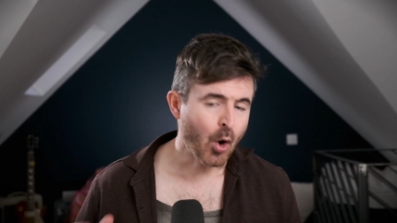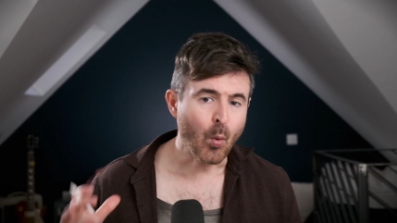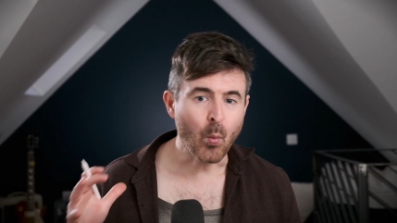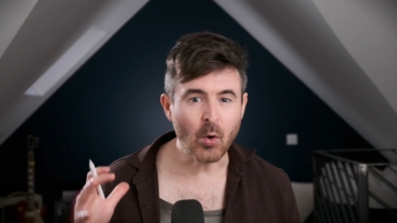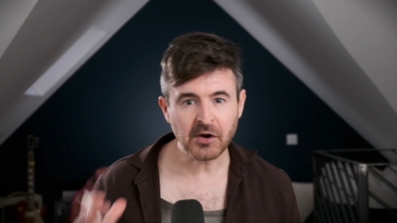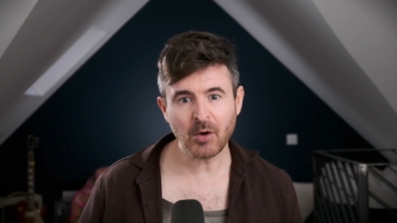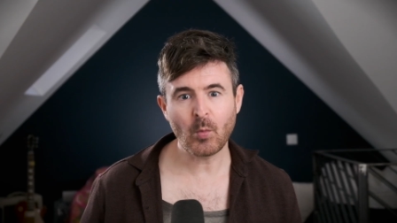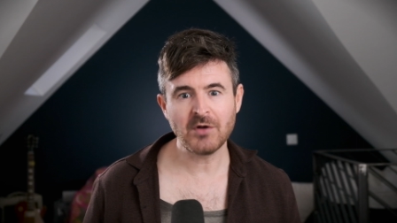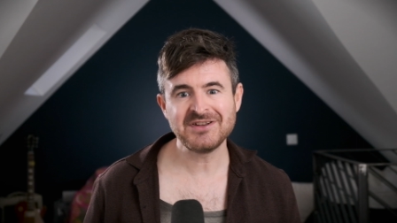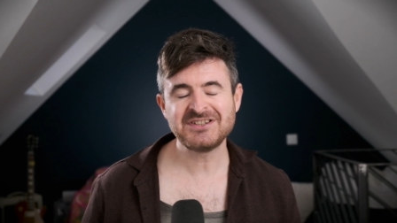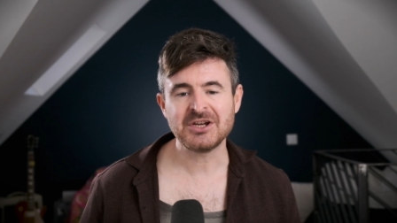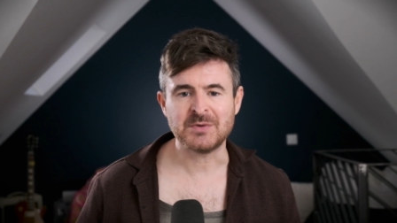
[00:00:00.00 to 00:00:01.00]
What I want
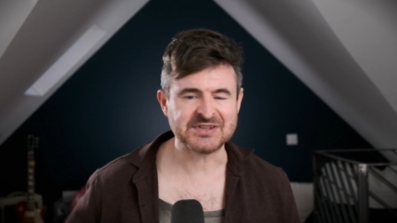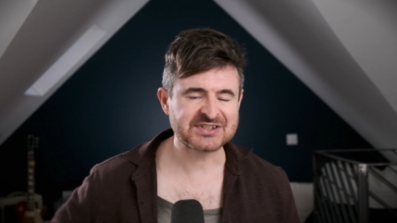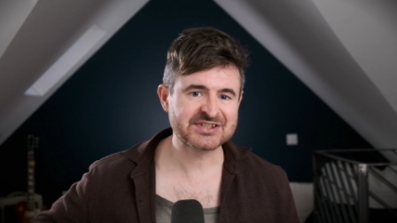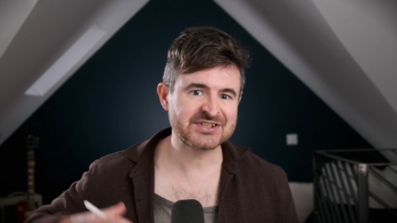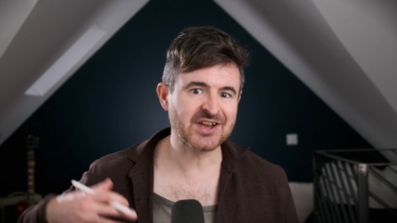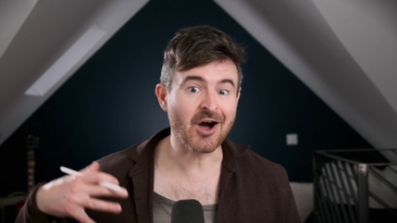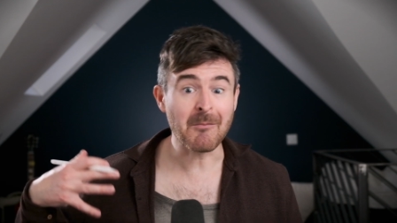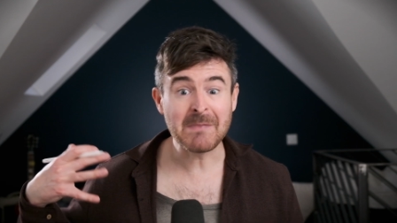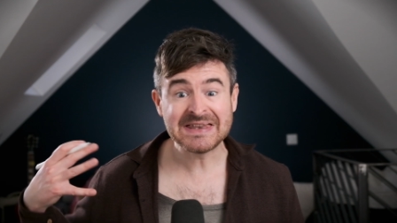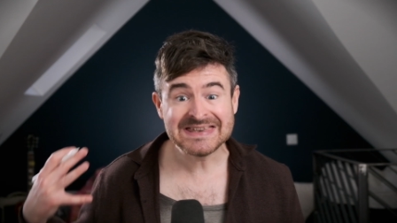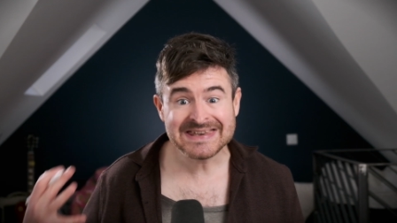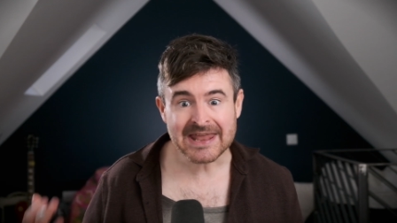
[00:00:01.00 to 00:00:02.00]
to do is start
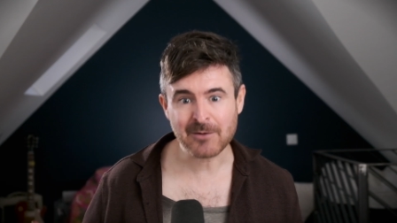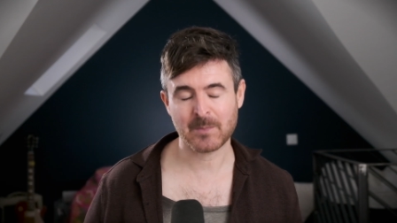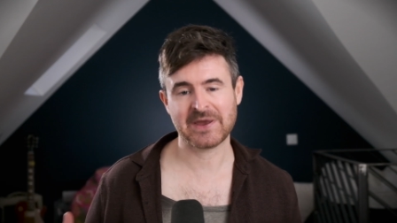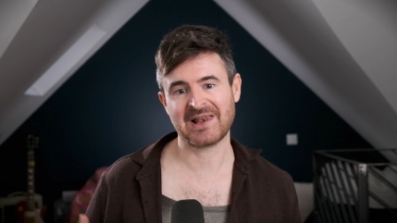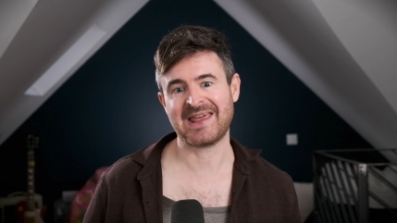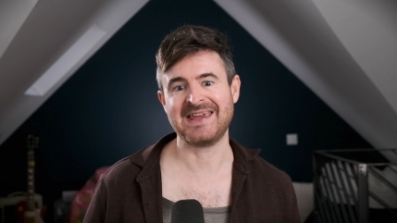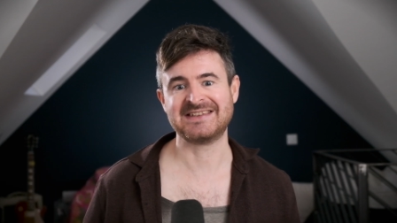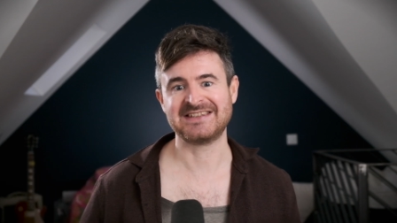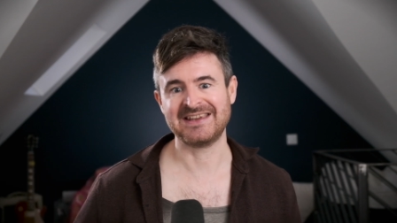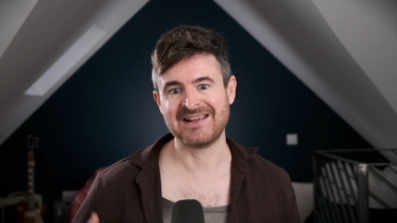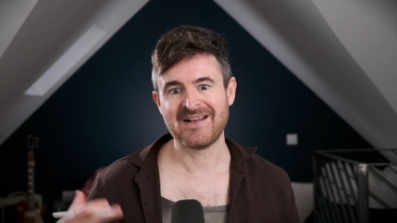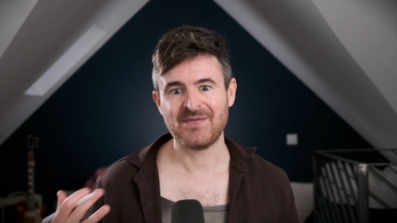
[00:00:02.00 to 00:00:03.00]

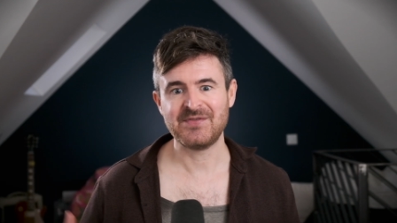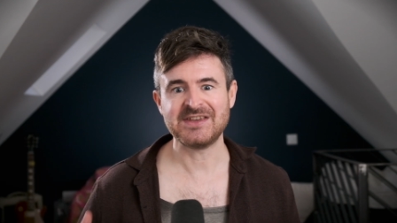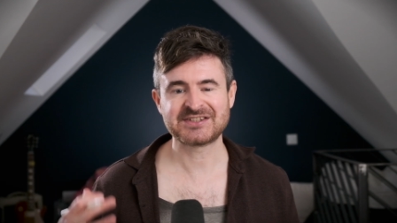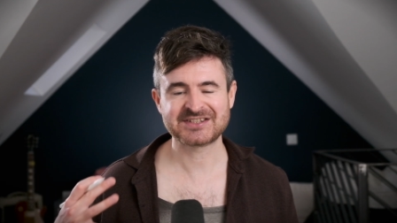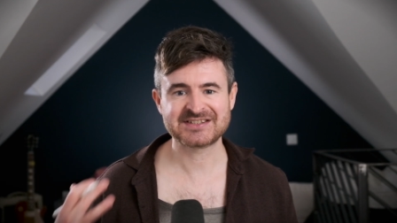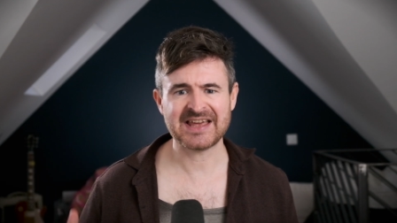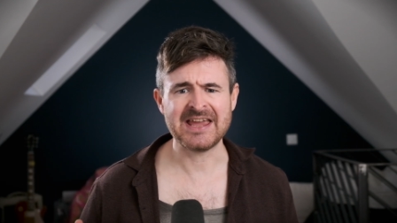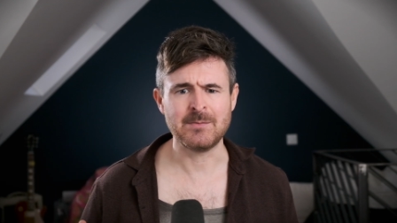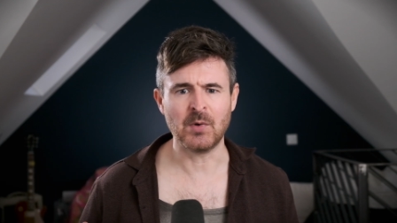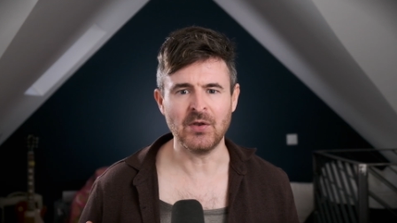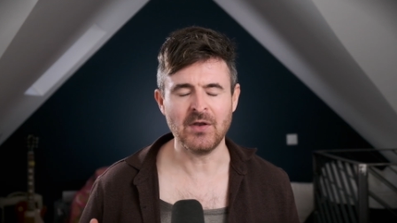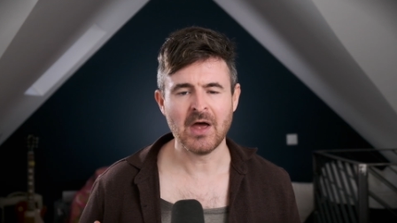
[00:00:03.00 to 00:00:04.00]
manipulating this
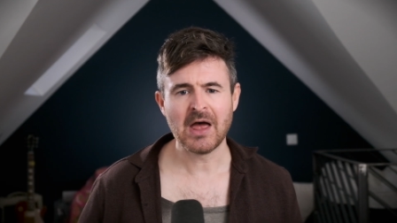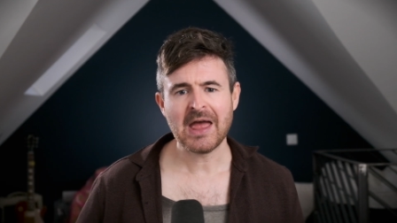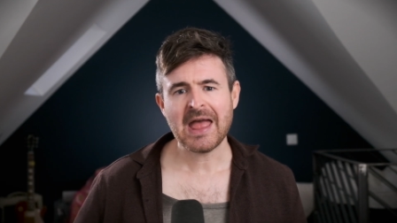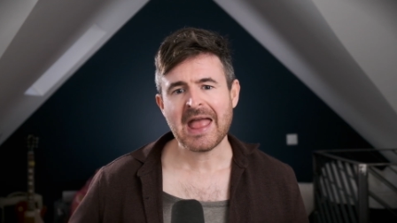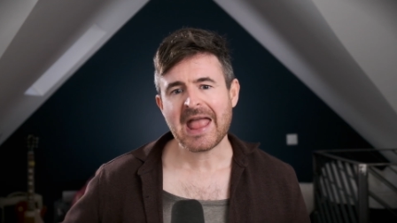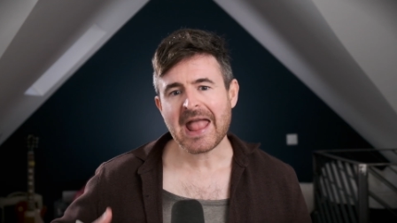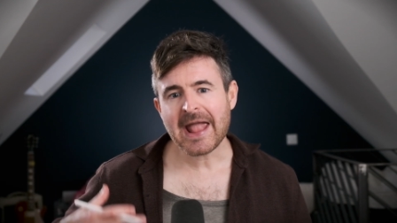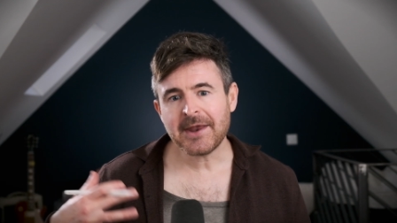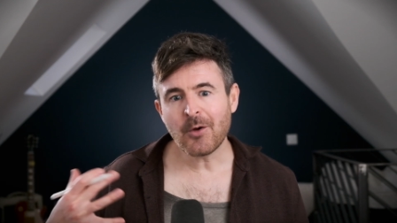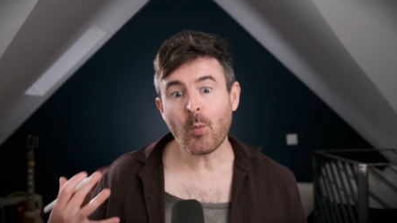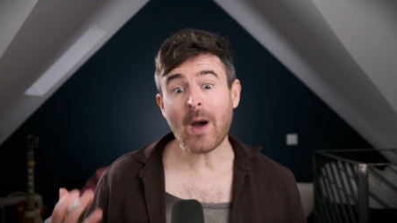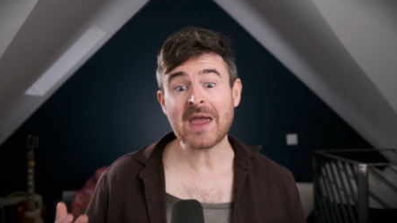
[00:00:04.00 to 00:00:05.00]
statement in
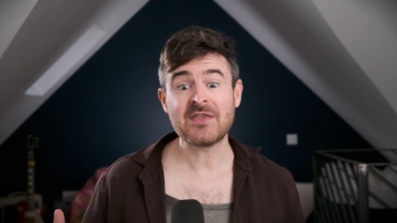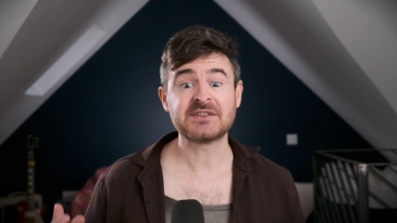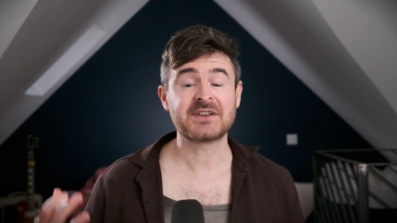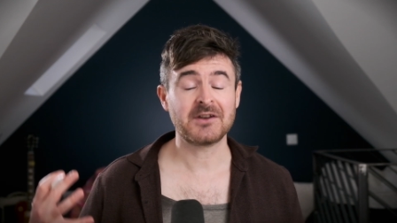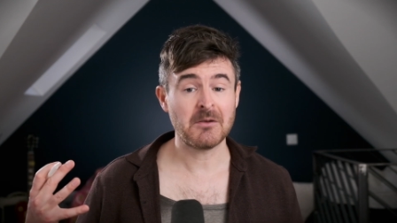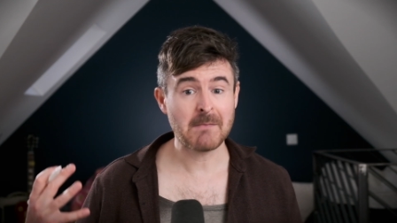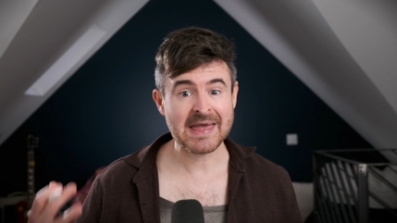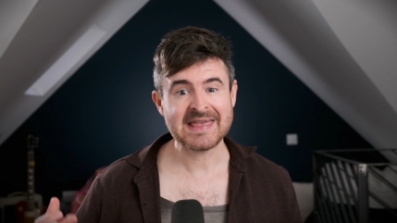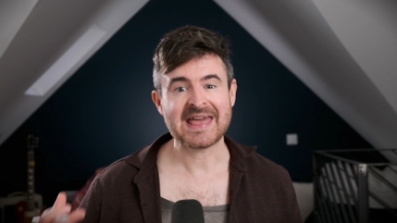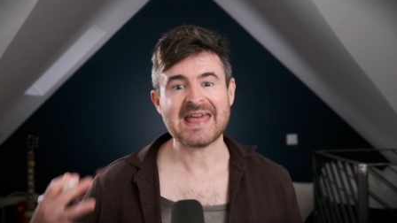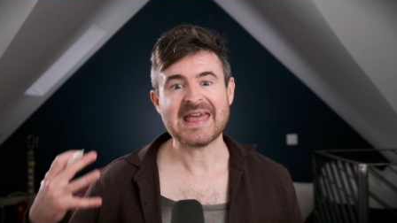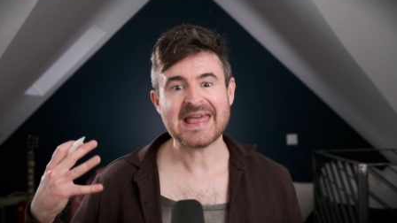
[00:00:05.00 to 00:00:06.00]
a way that's going to
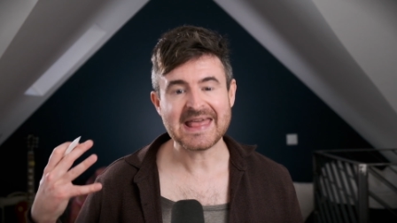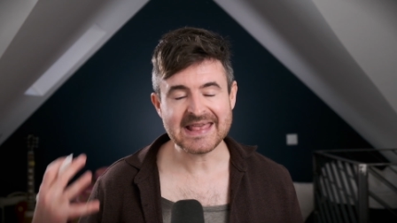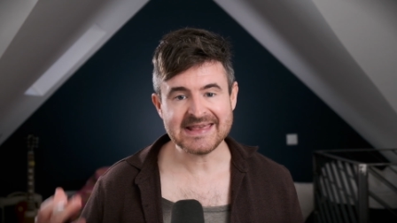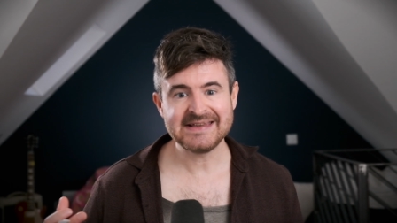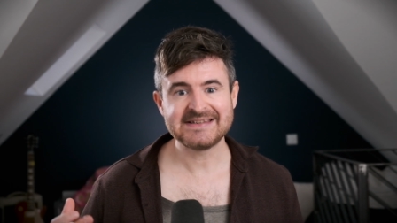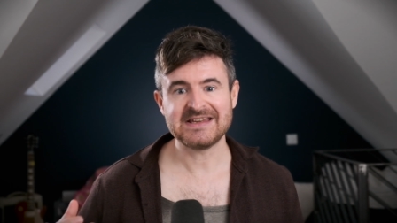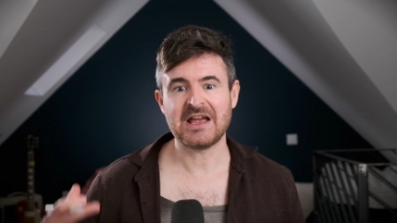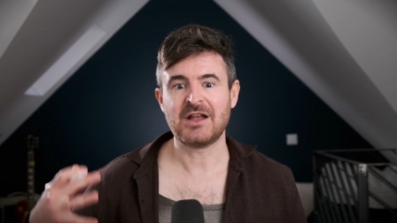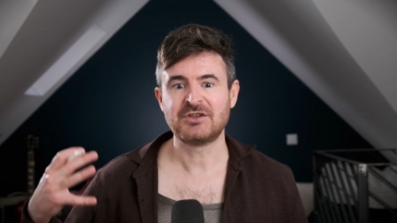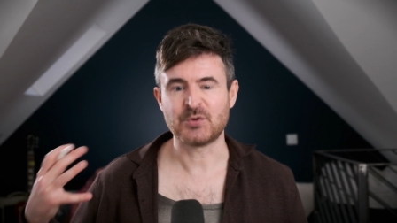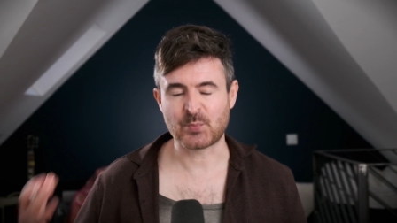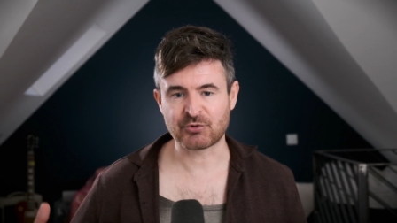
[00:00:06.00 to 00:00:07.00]
make it easier
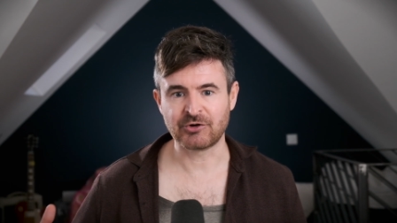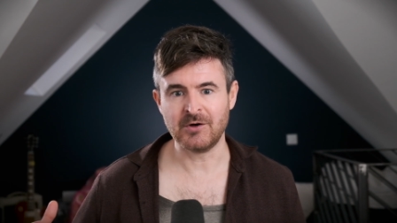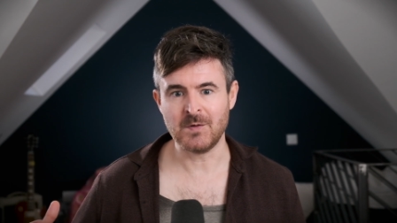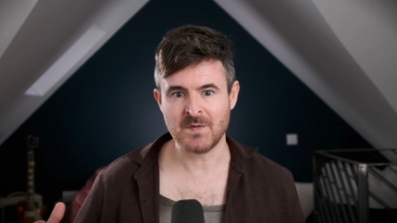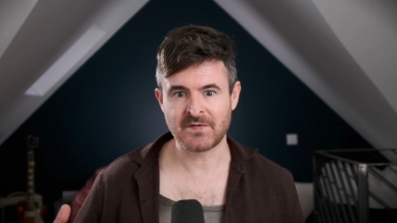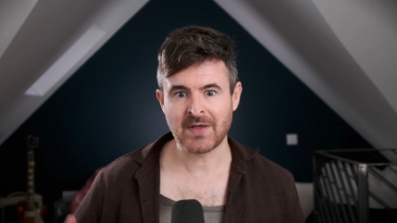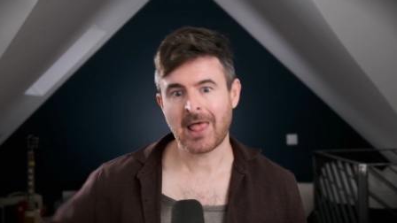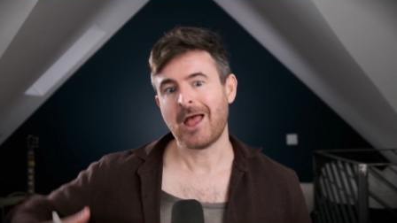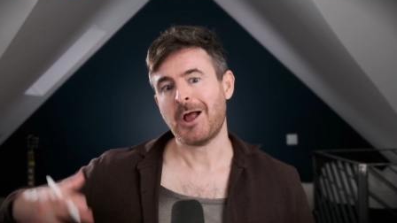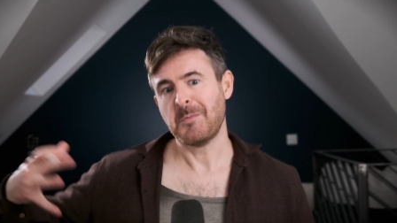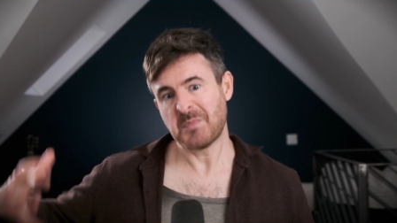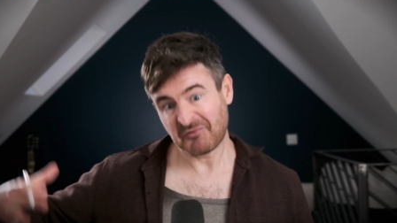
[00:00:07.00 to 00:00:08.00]
to prove
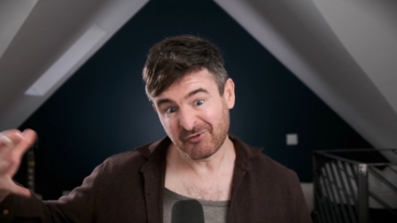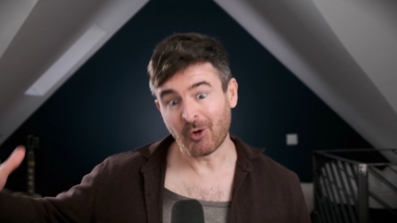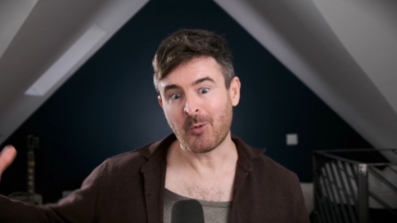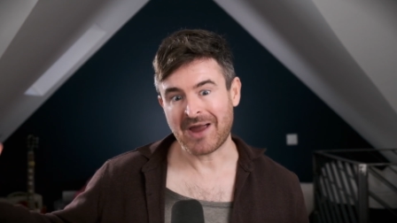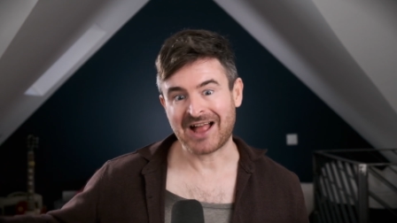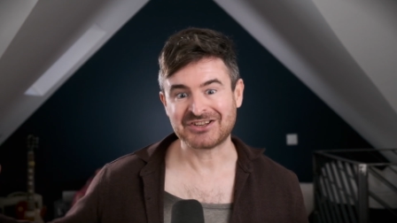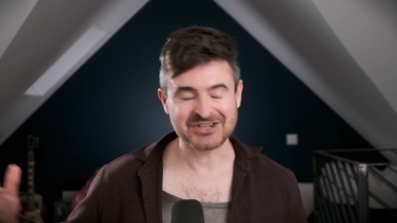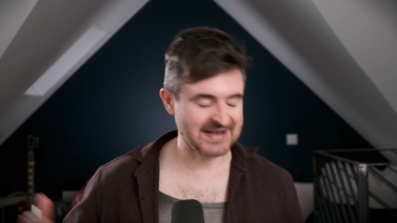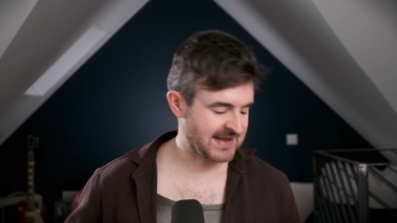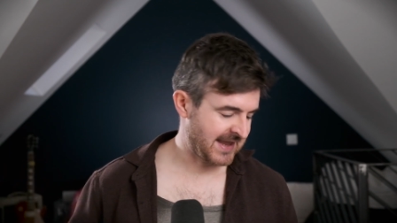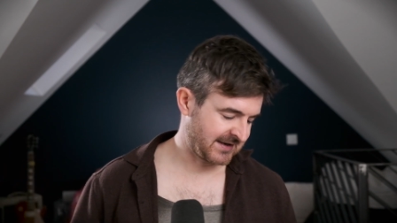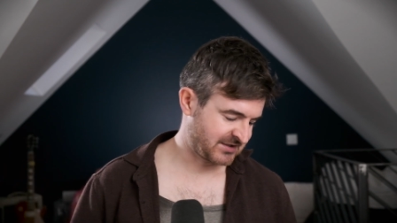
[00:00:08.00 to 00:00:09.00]
before we actually
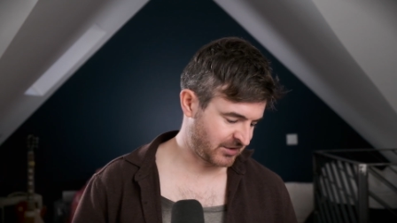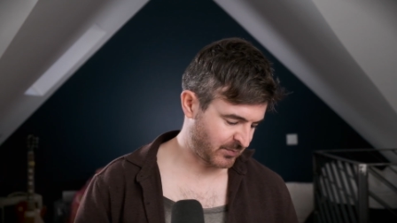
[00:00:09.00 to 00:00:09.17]
get to the